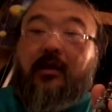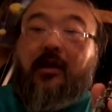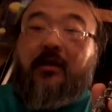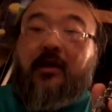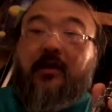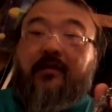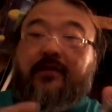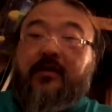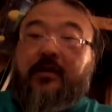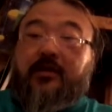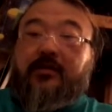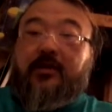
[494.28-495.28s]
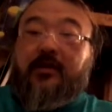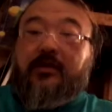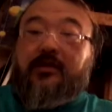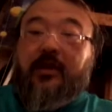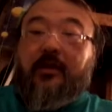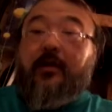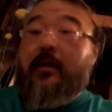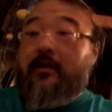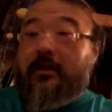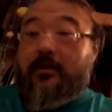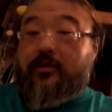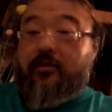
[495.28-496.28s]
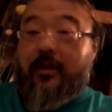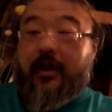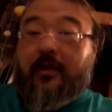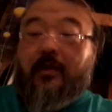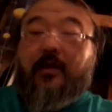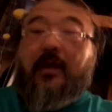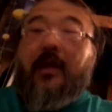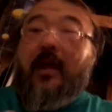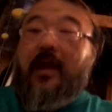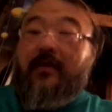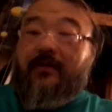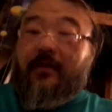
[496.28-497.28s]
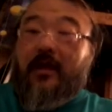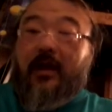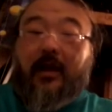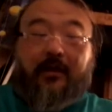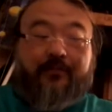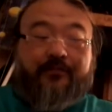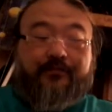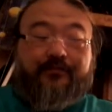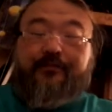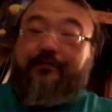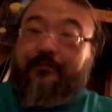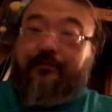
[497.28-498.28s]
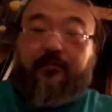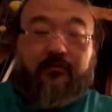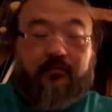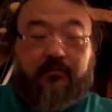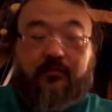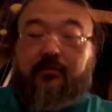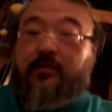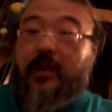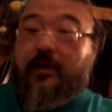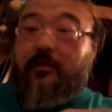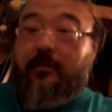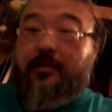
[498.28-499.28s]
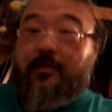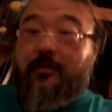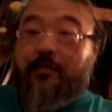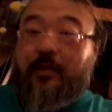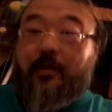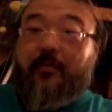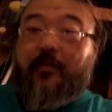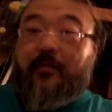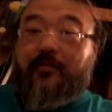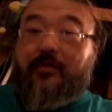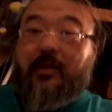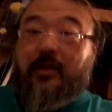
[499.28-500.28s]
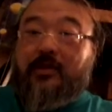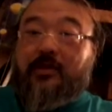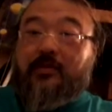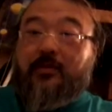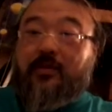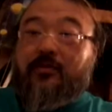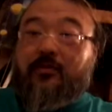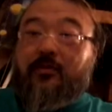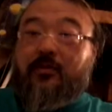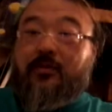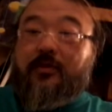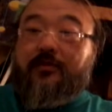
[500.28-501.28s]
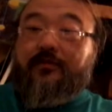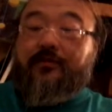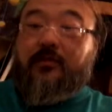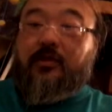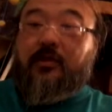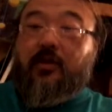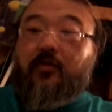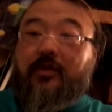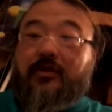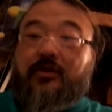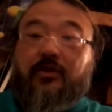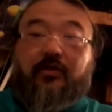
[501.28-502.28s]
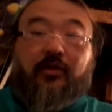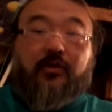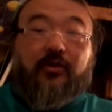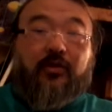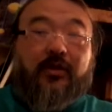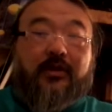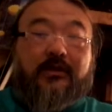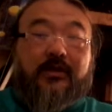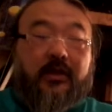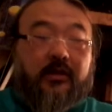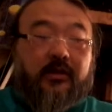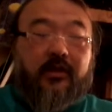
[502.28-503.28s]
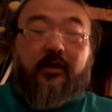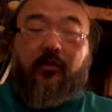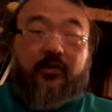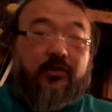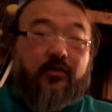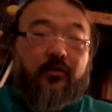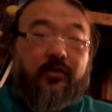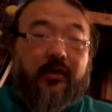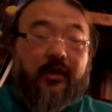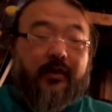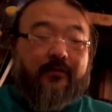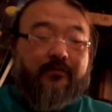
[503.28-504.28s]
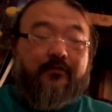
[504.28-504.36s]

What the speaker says: then if suction is there, that's great. If not, that could be the problem, the adjustment screws. So we still don't know exactly what's going on.